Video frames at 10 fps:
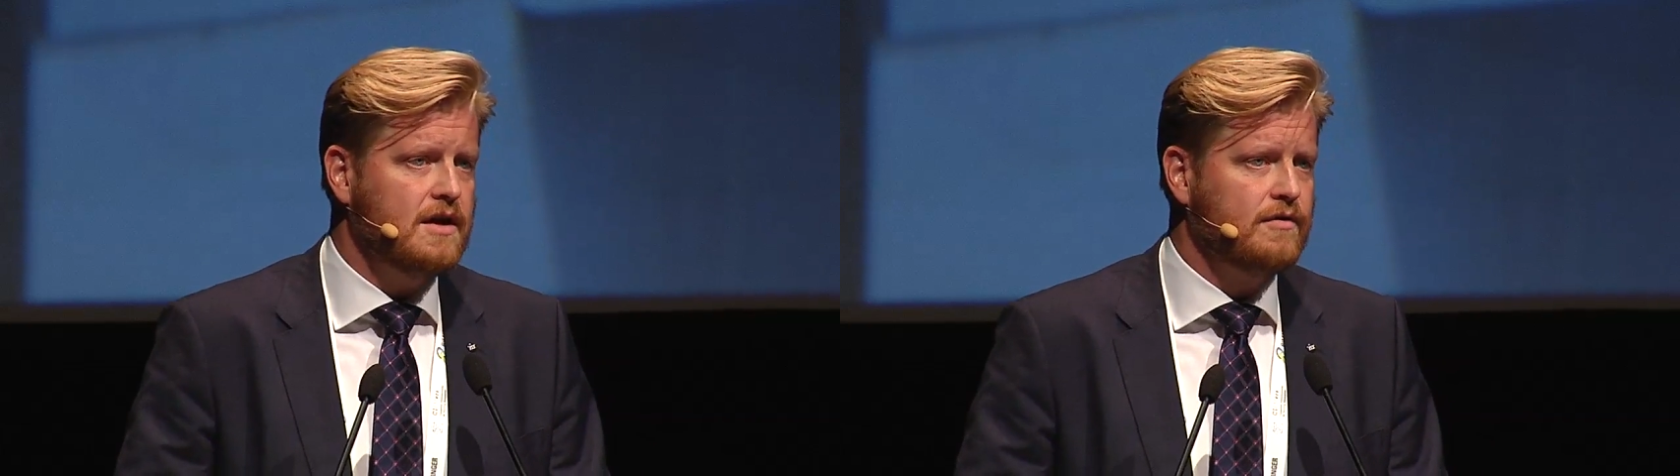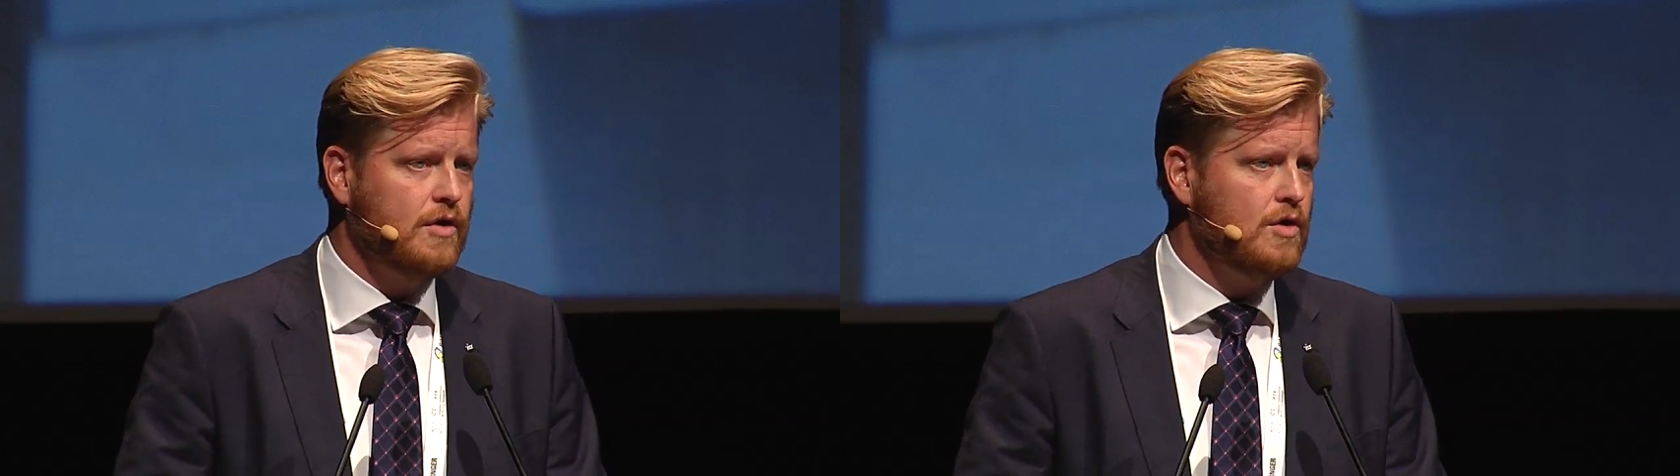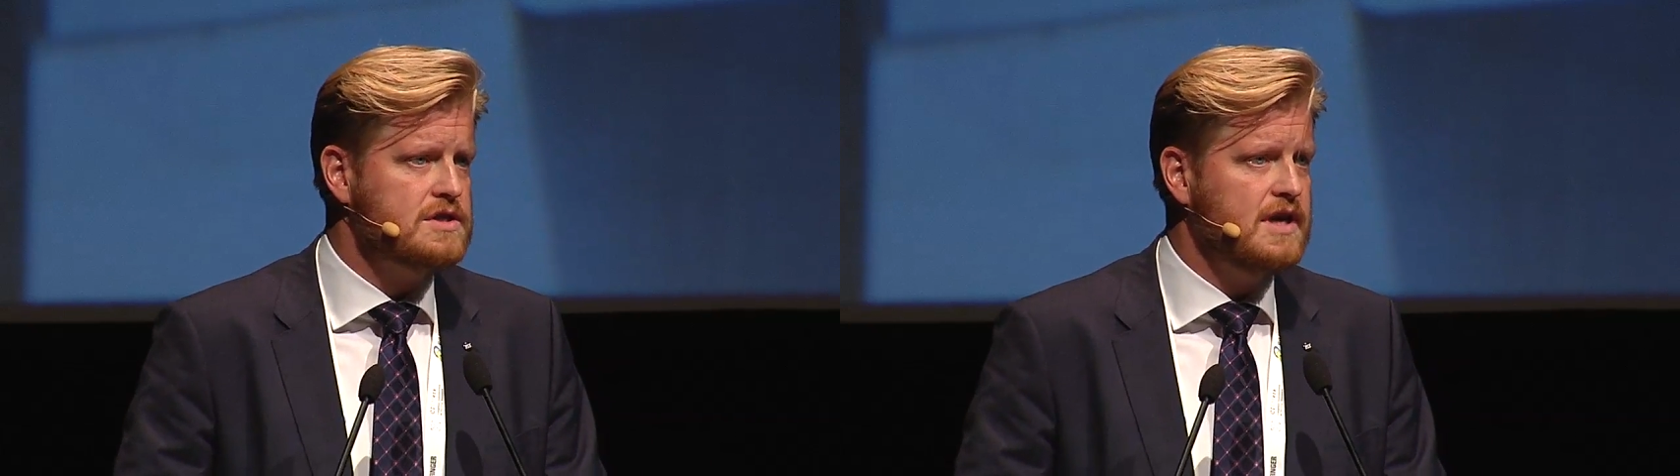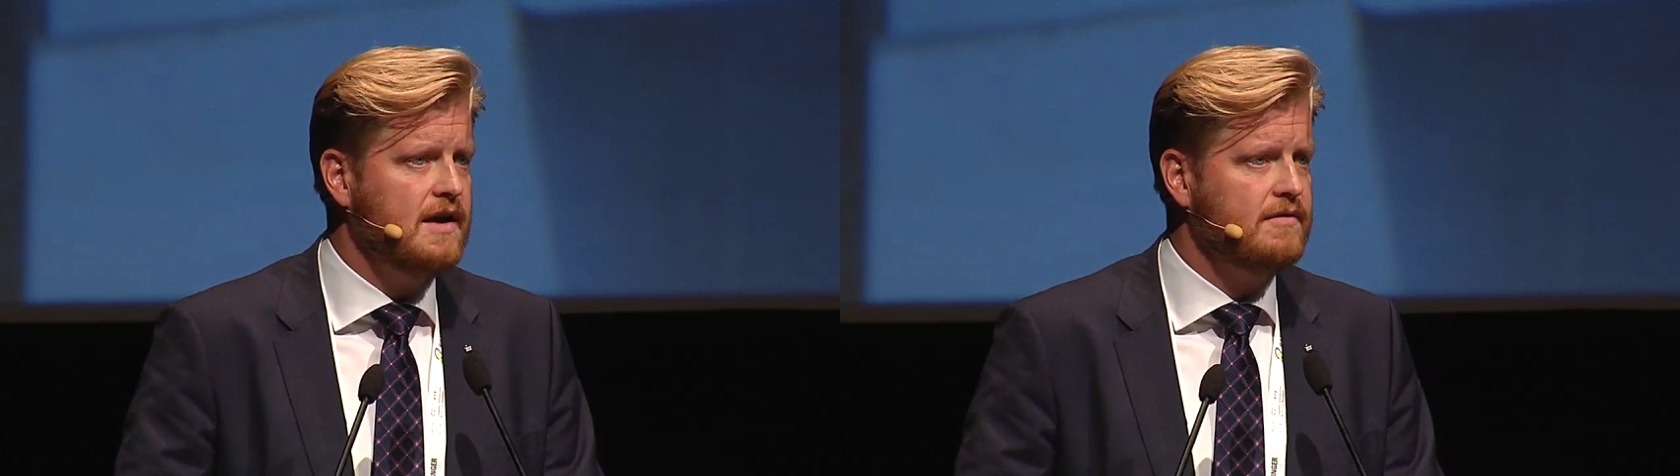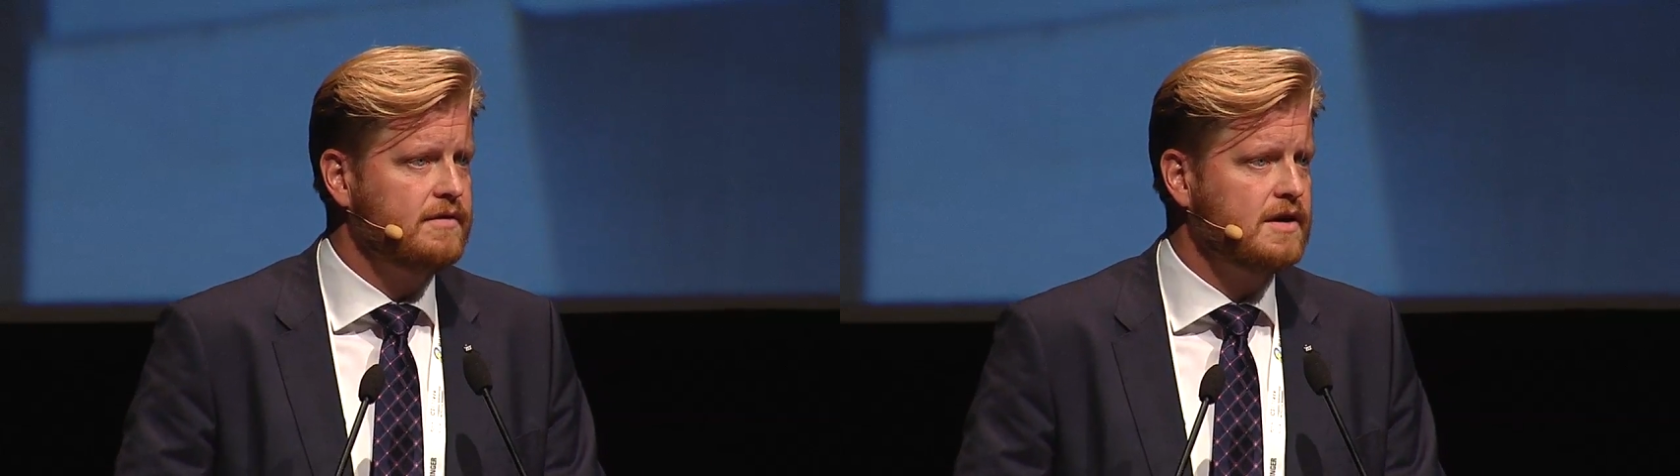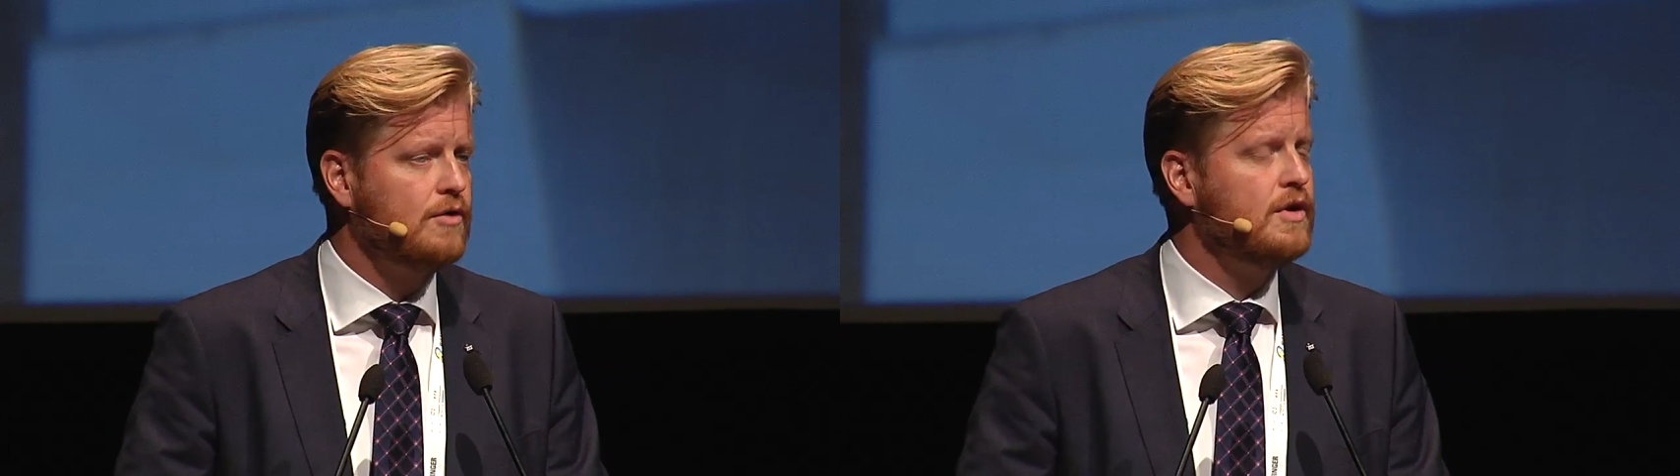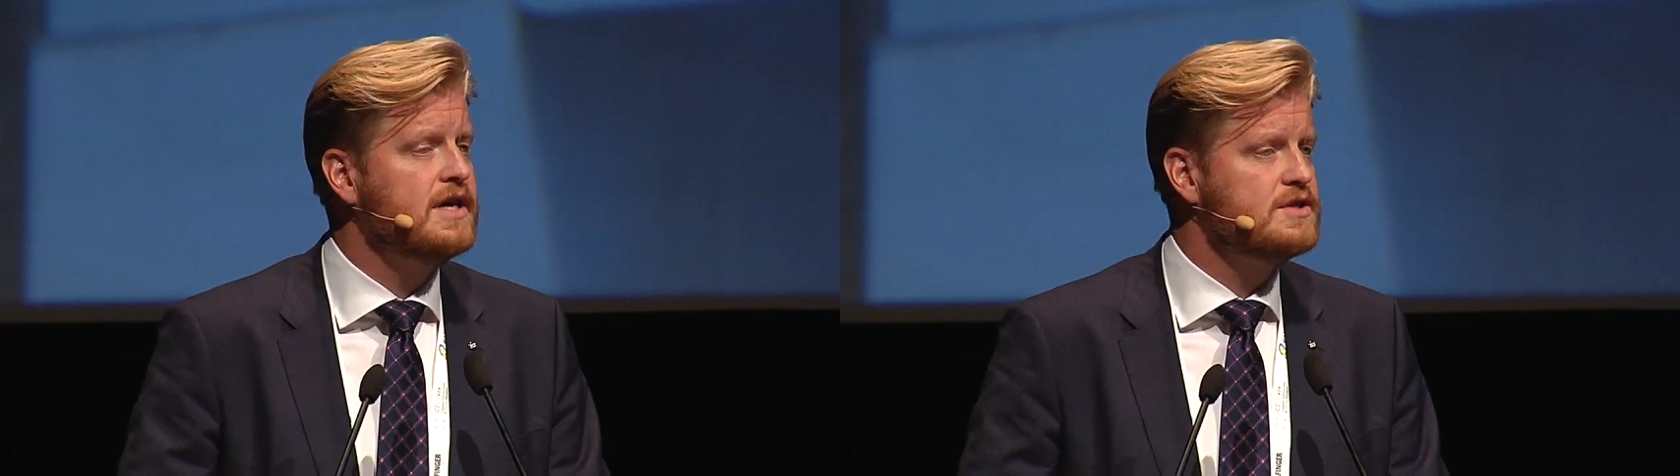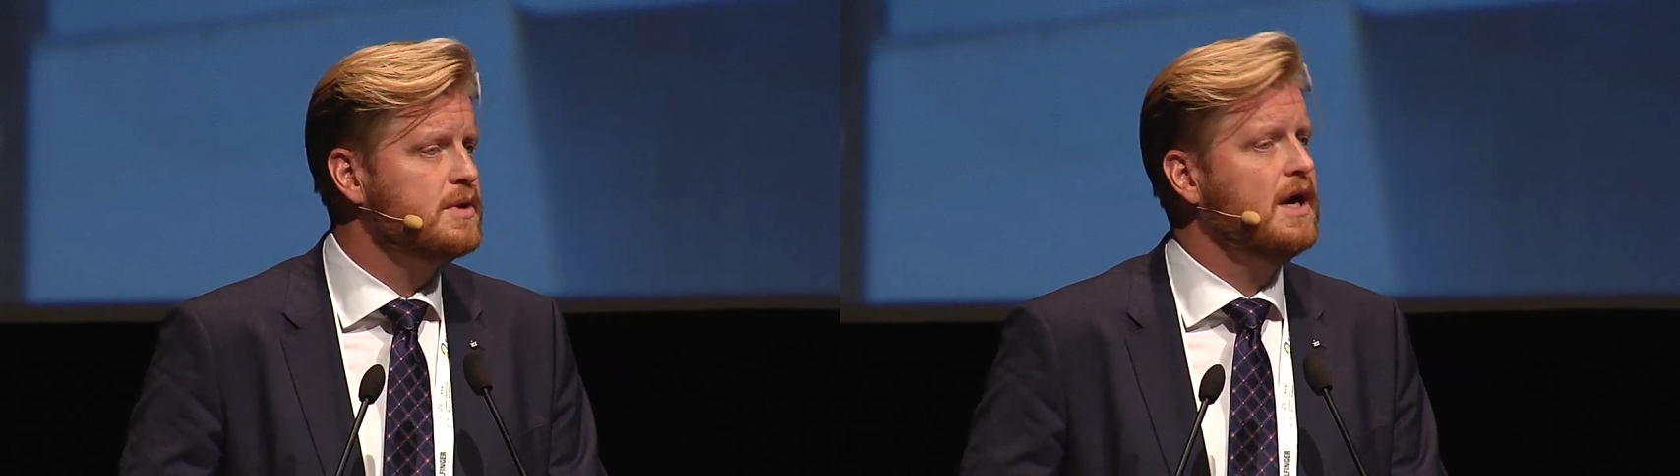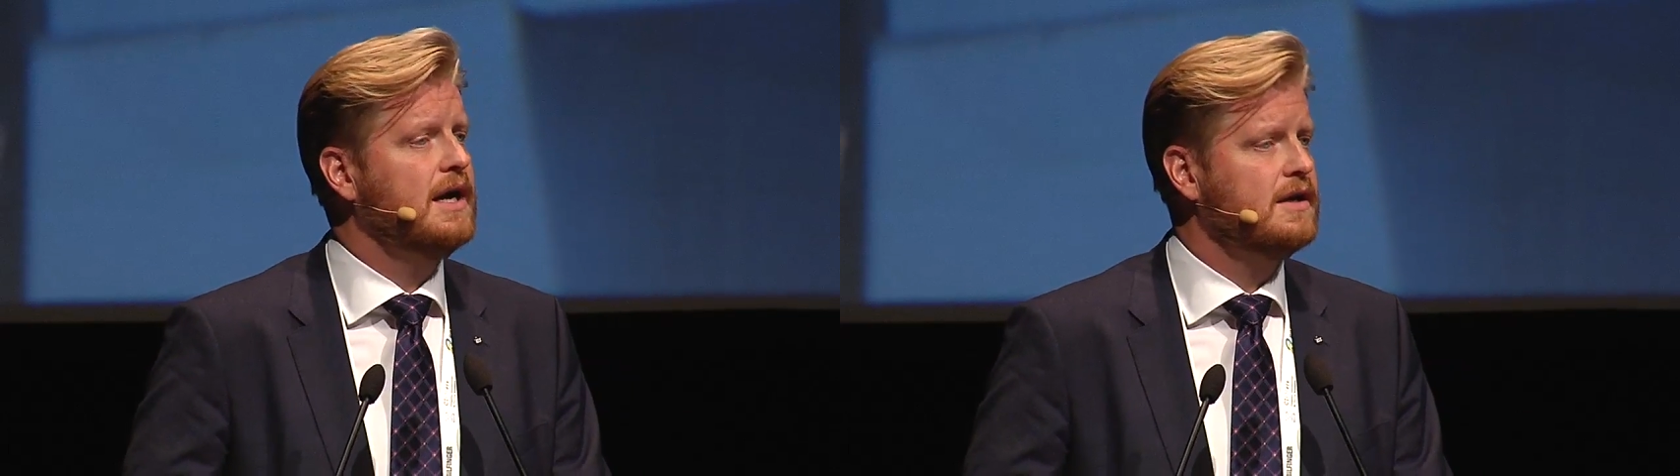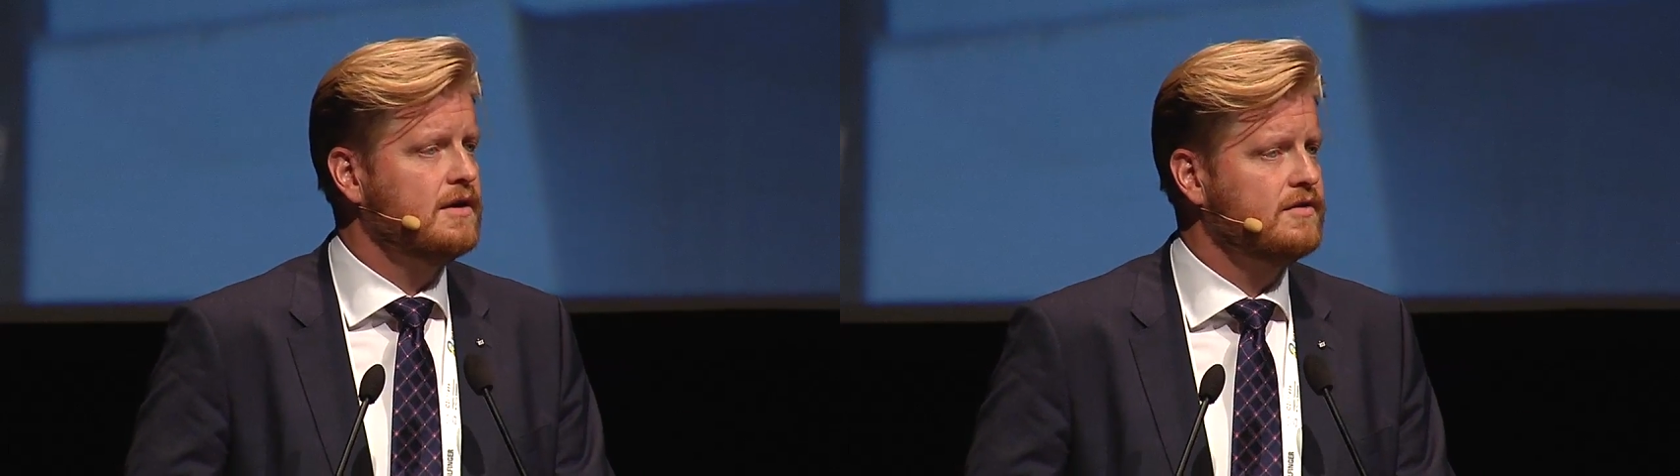of course, have careers
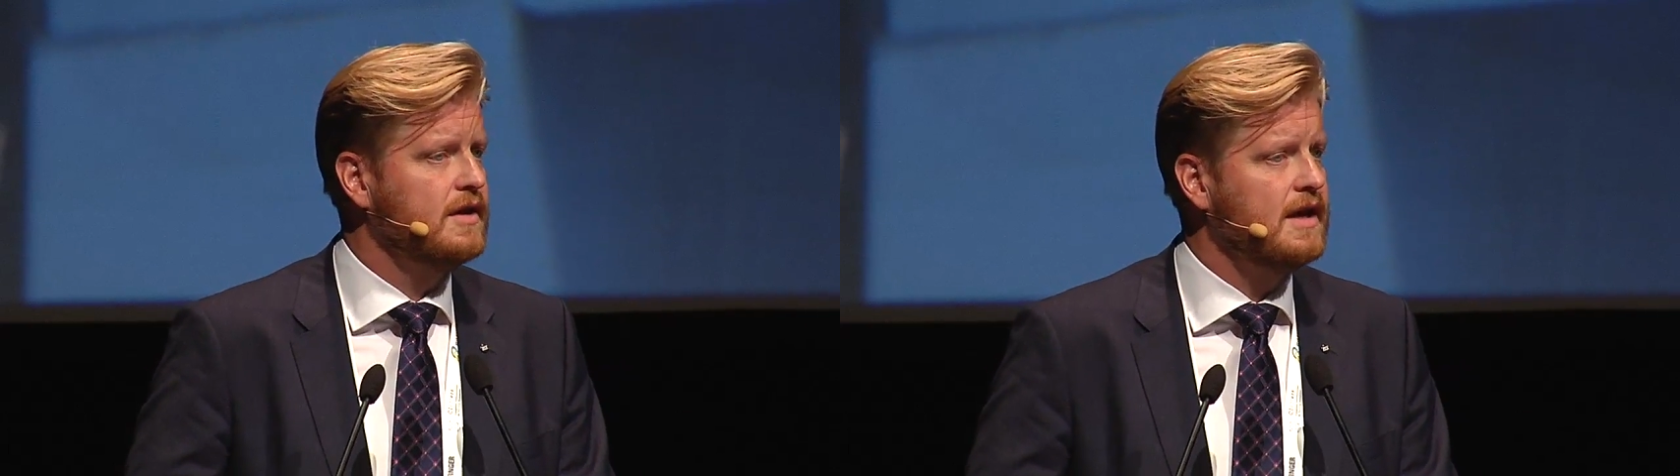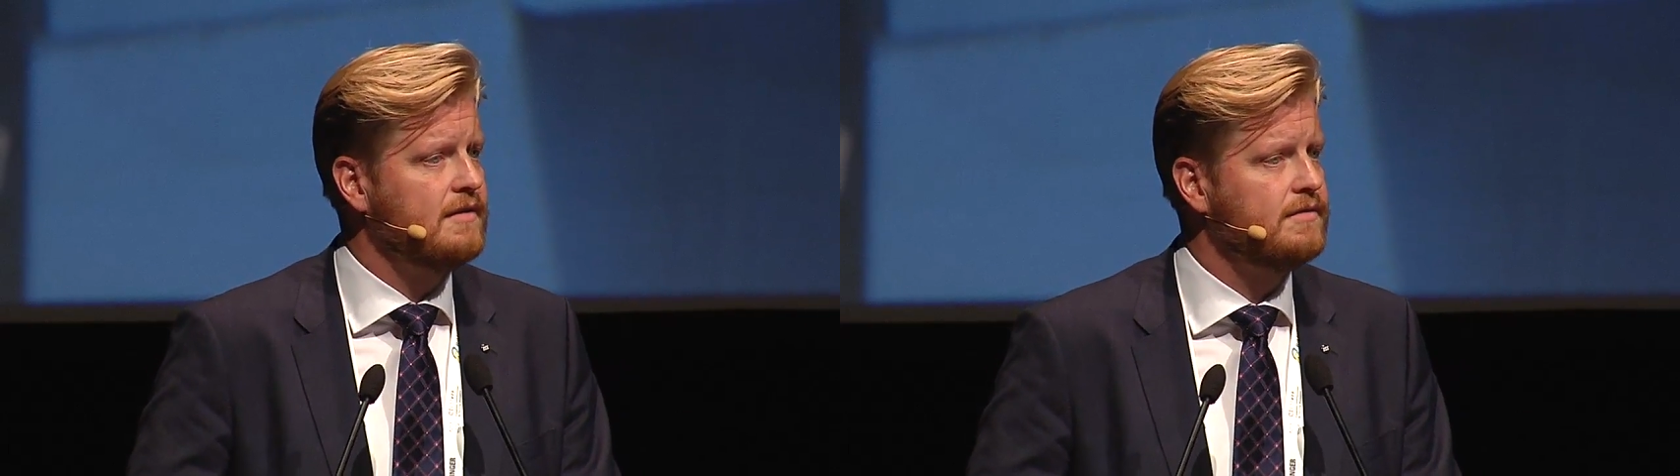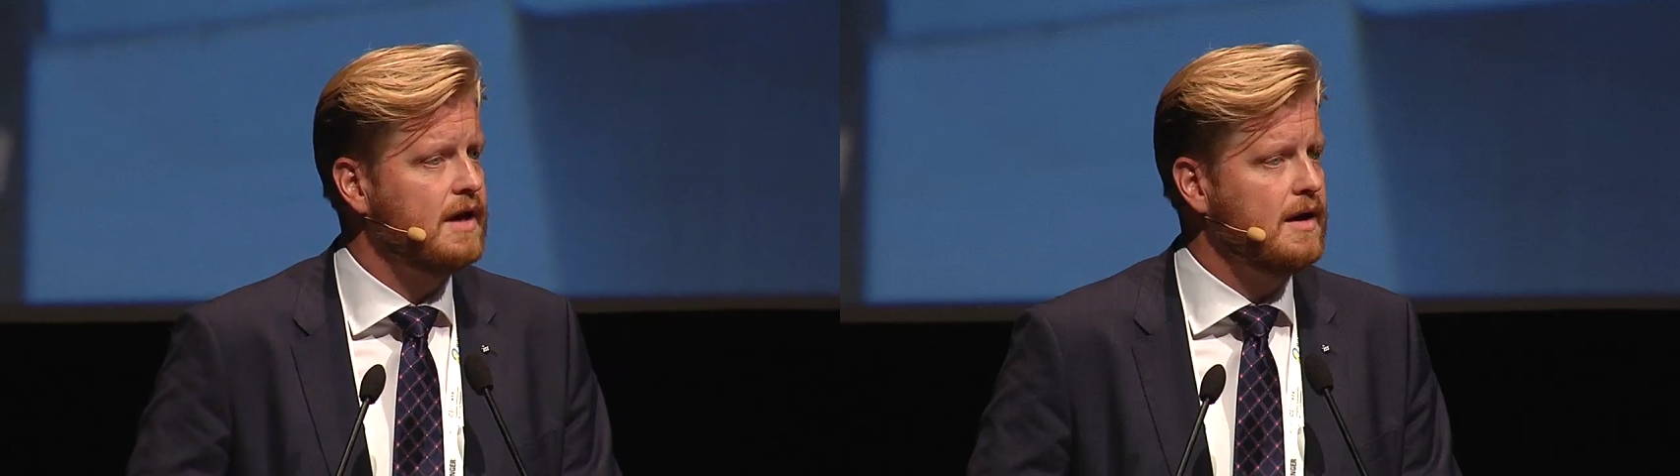behind us and have